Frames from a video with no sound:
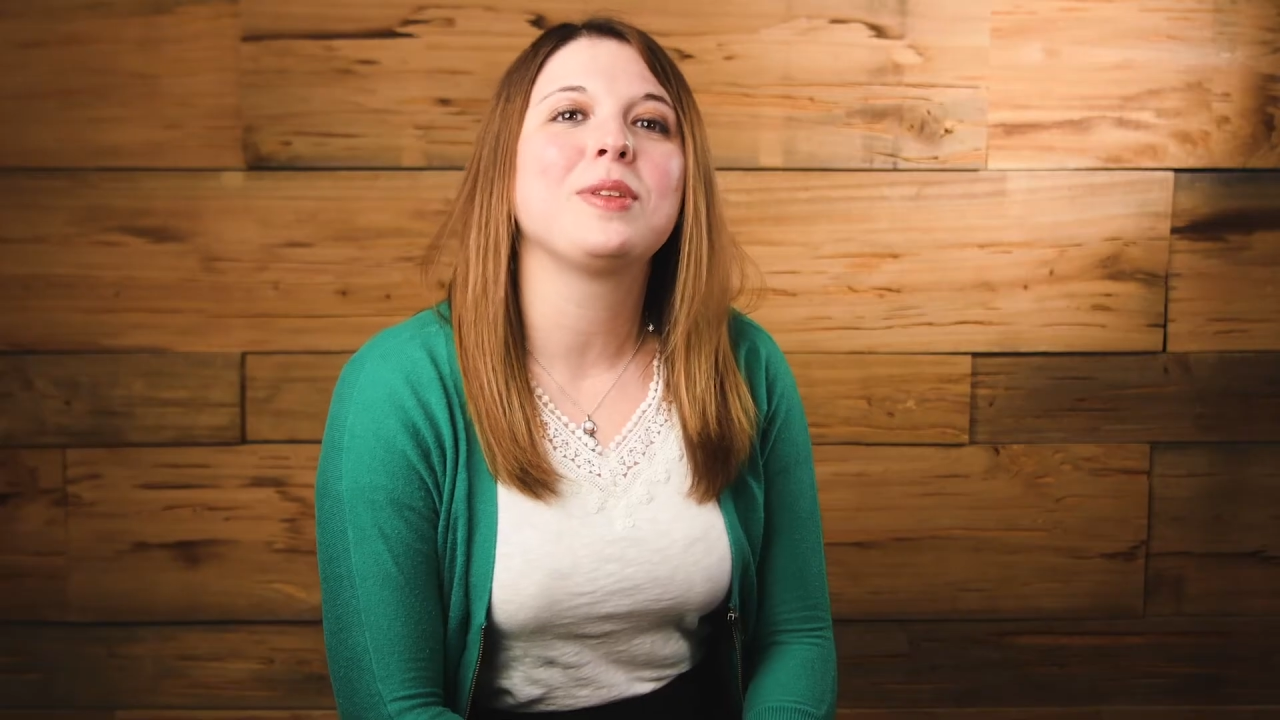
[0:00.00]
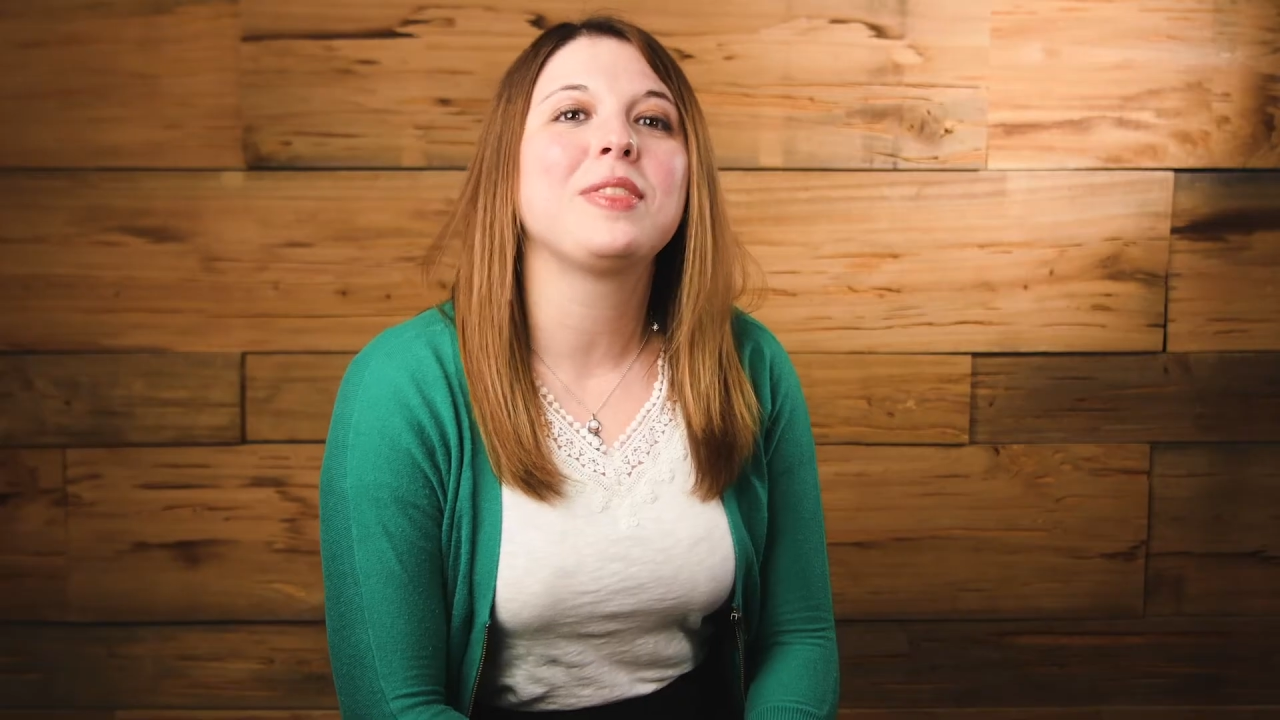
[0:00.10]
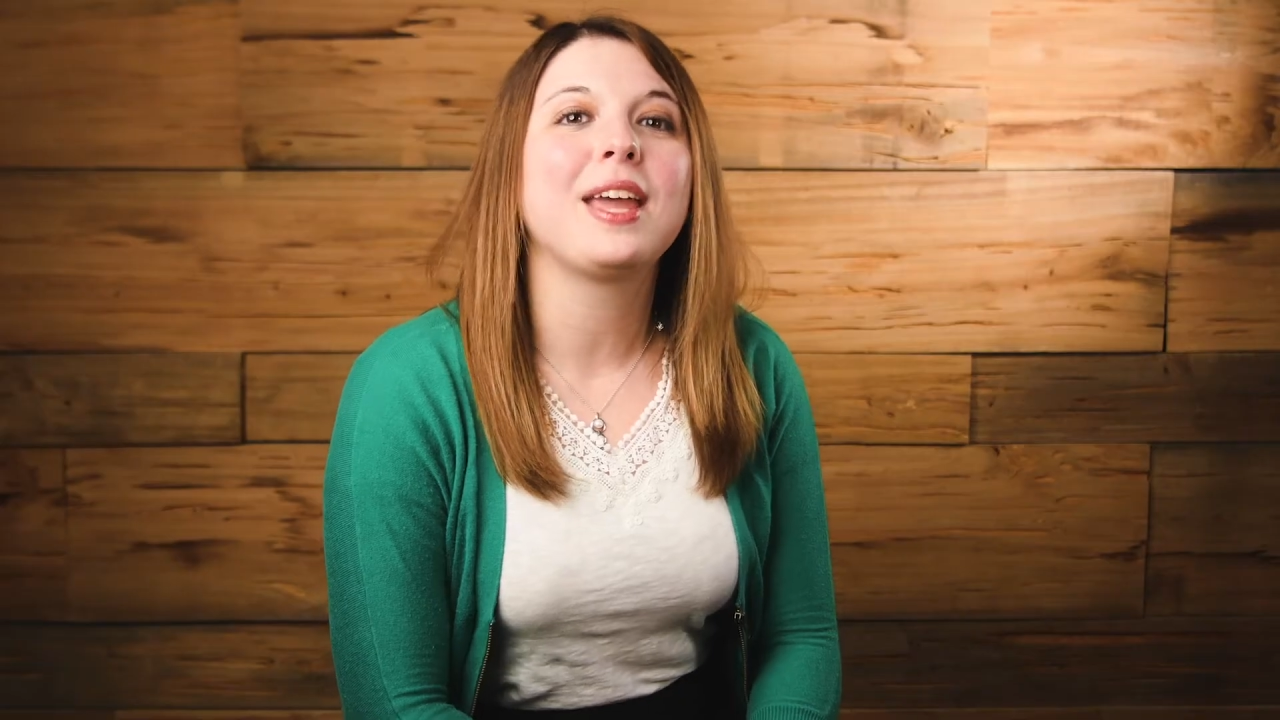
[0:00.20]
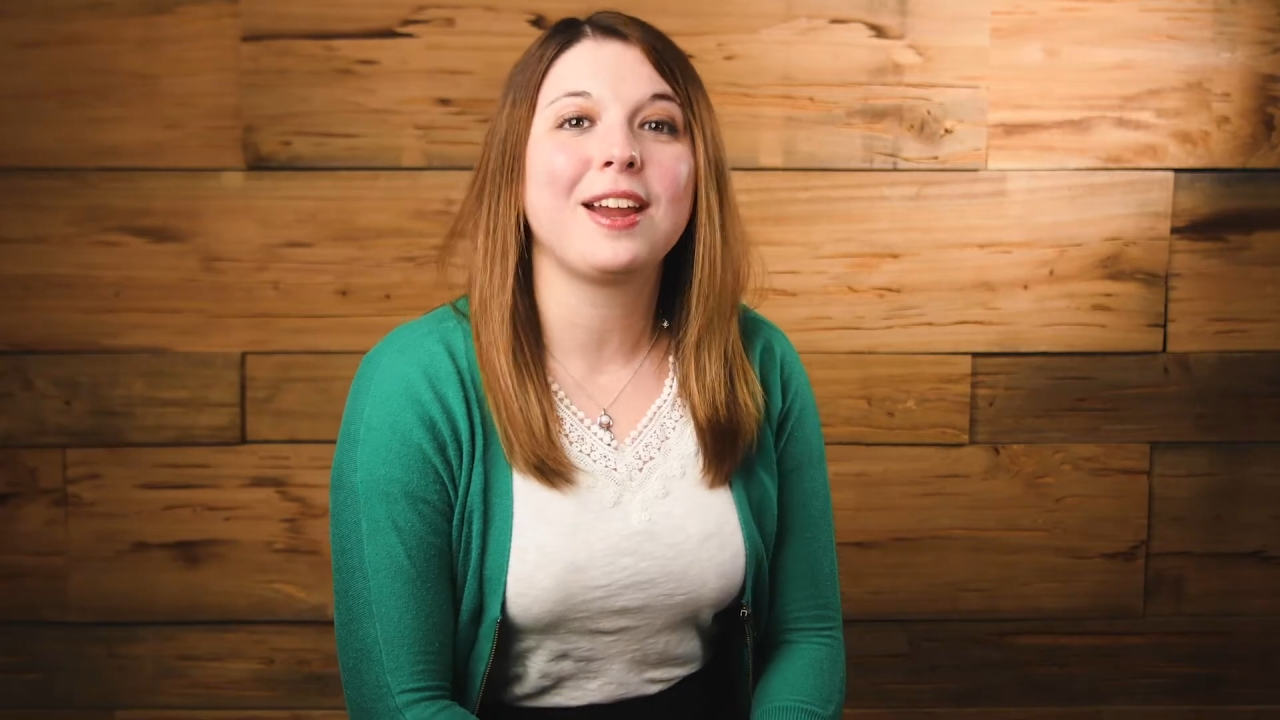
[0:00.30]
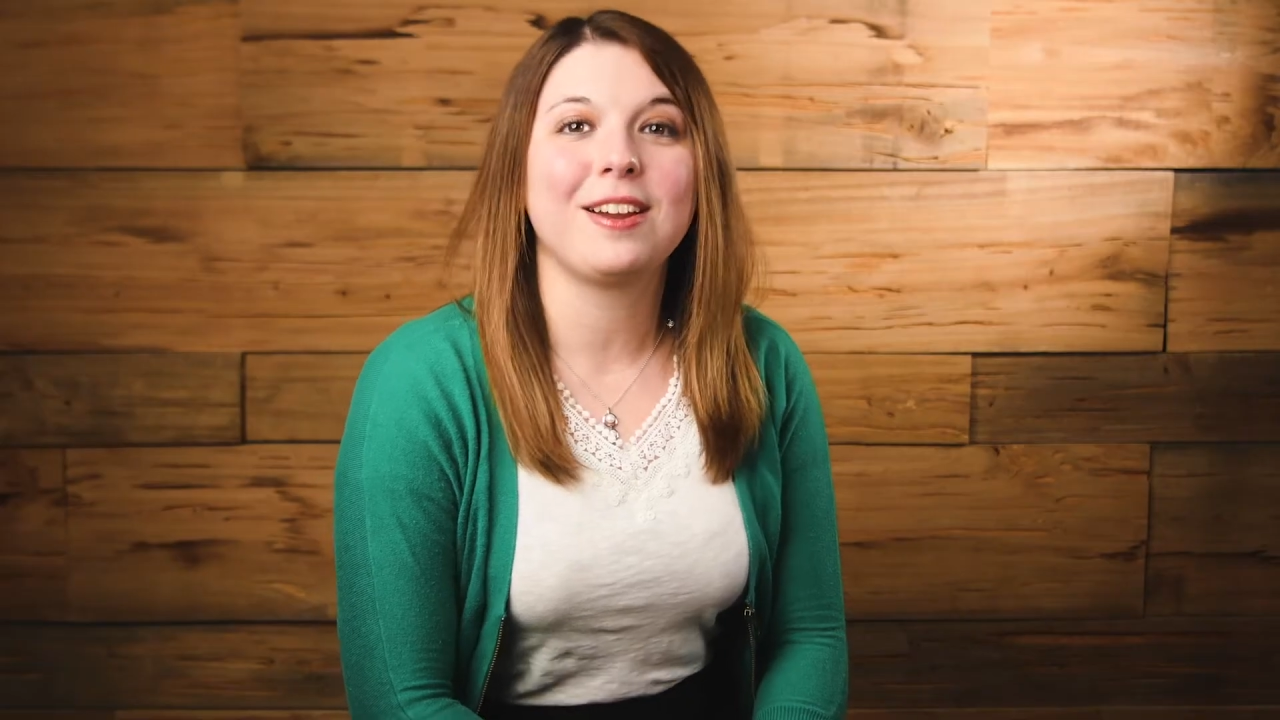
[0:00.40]
you
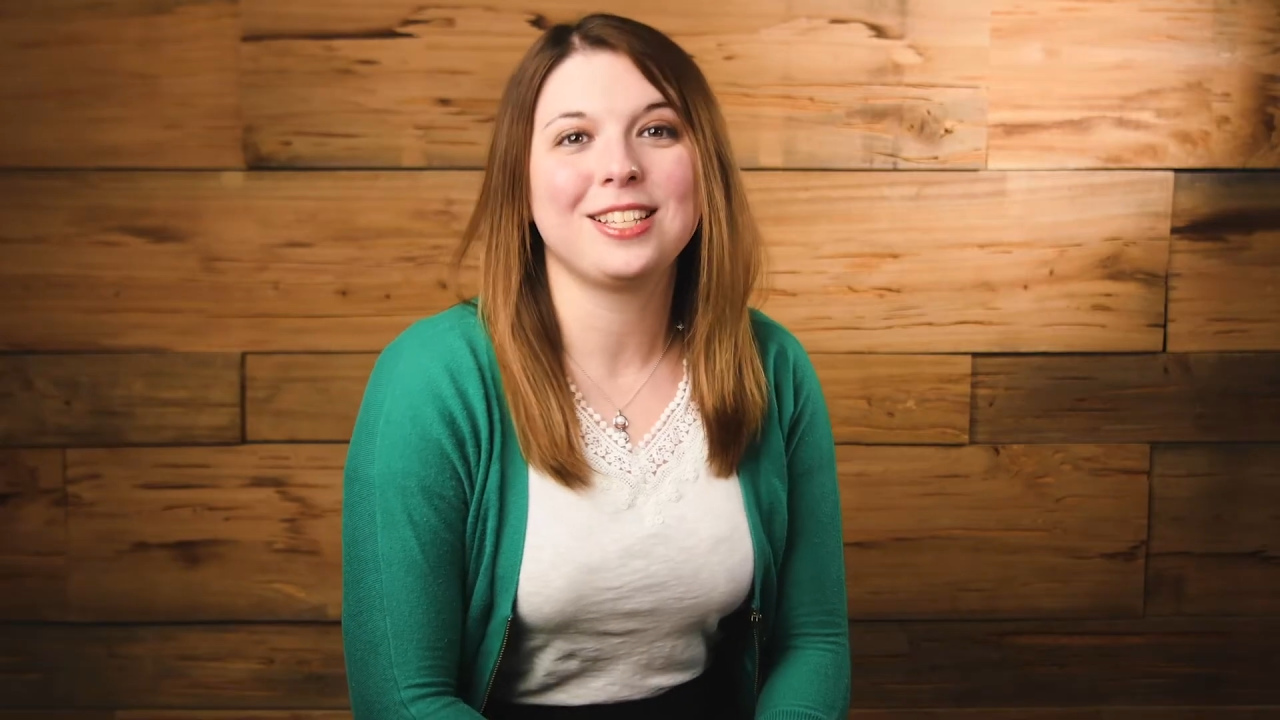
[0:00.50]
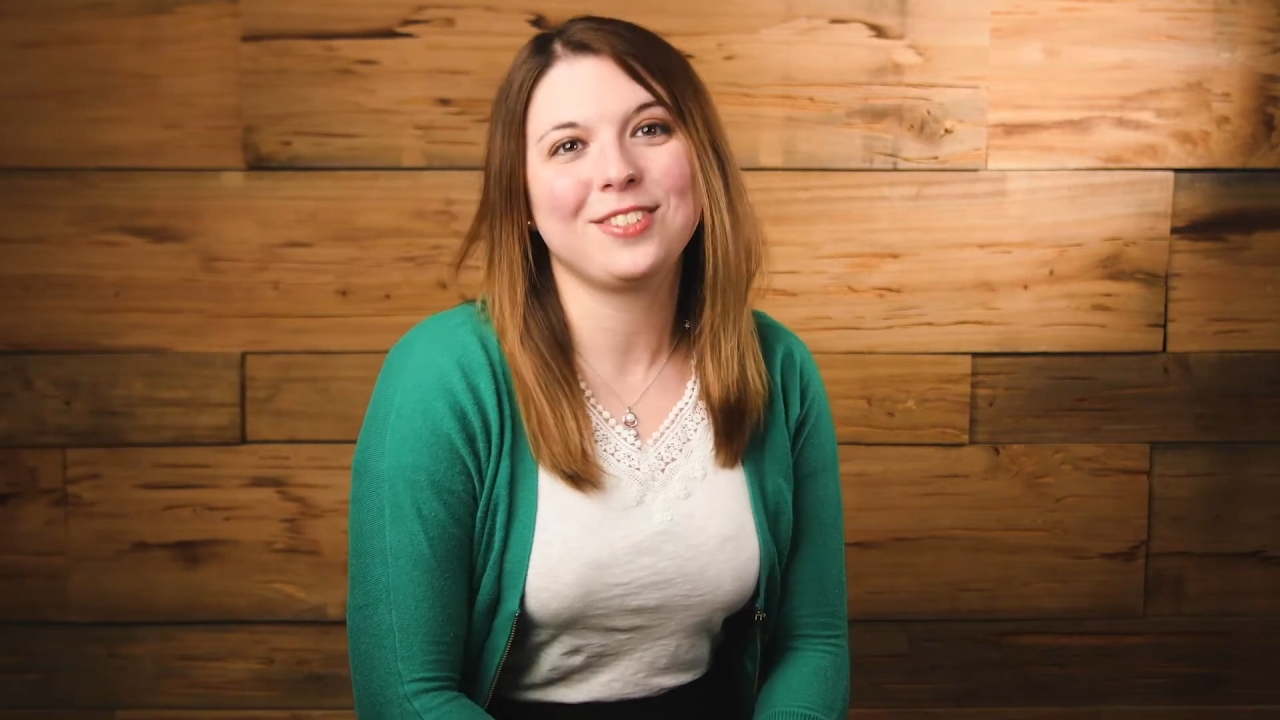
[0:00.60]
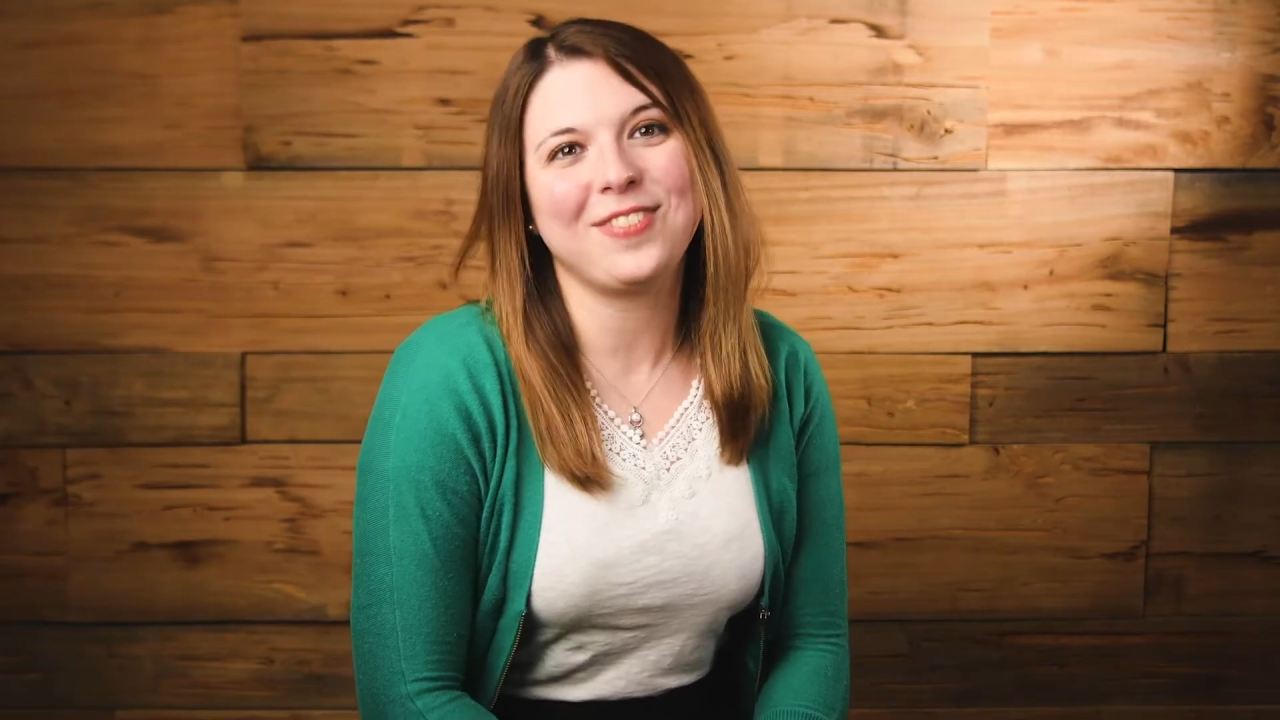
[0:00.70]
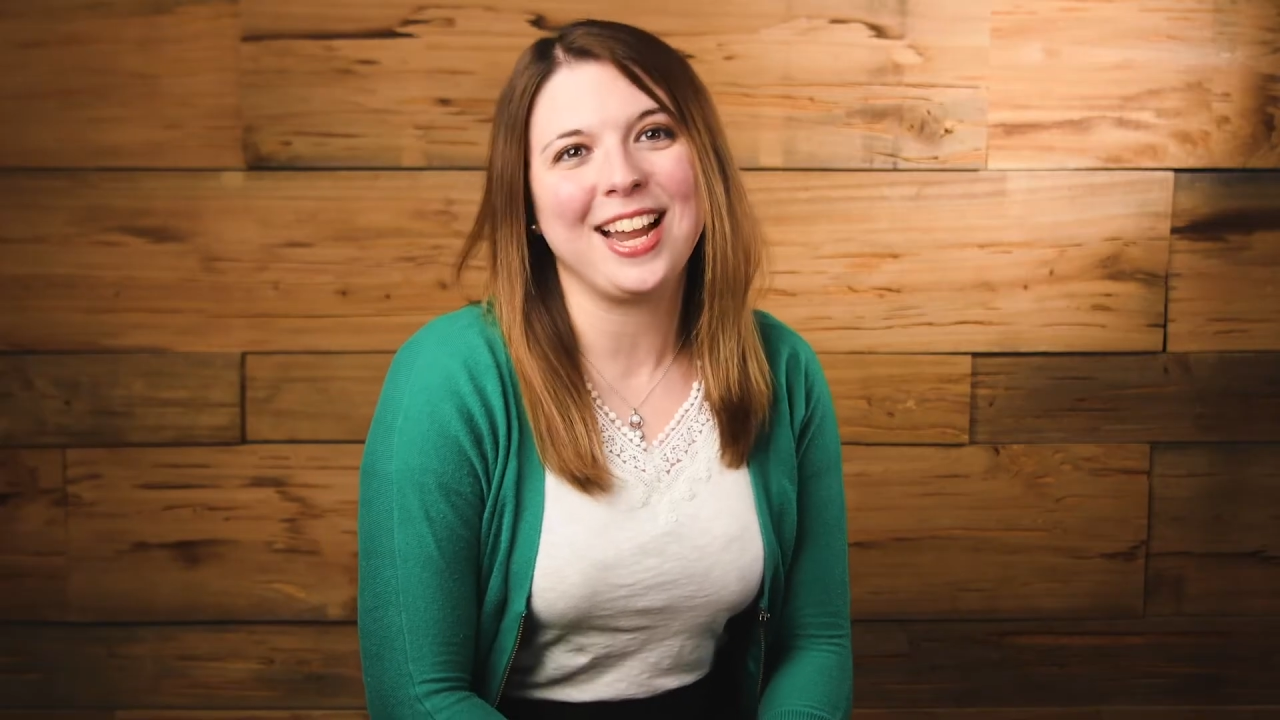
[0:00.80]
with the area's